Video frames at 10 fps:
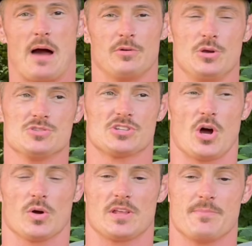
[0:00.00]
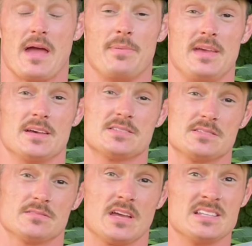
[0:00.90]
I would use a dog that maybe
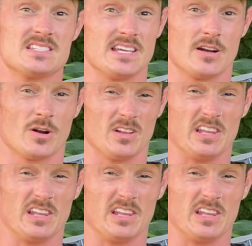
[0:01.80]
is considered